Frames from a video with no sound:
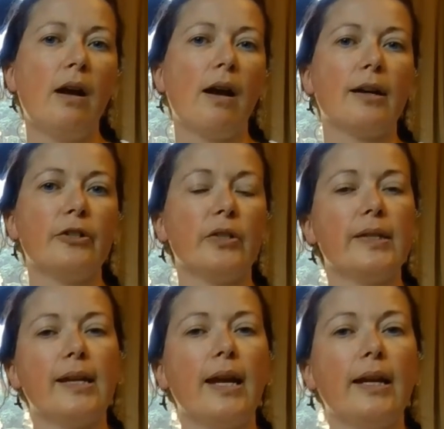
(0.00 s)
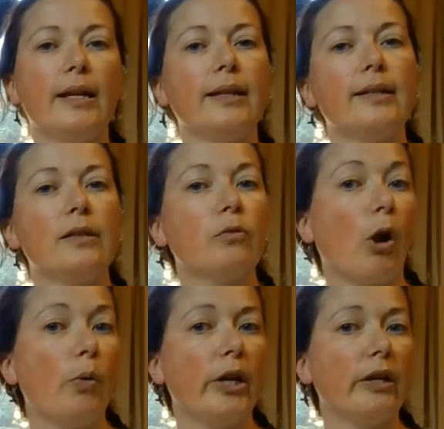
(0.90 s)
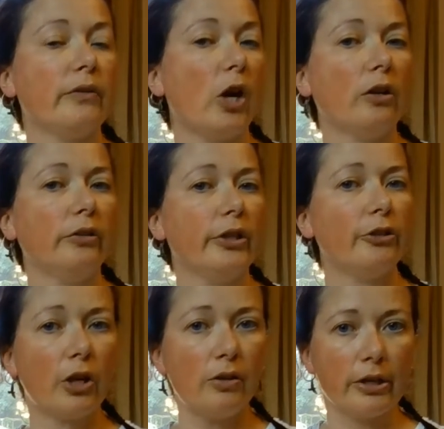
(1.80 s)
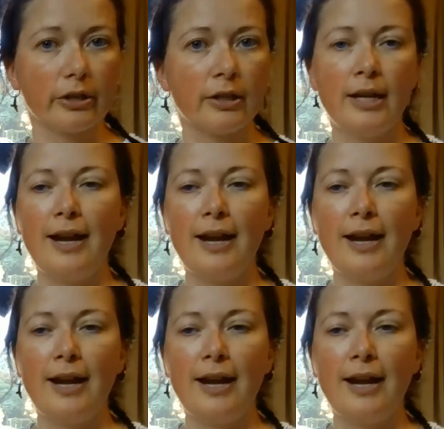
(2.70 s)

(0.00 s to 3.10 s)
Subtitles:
I should say it's growing taller and taller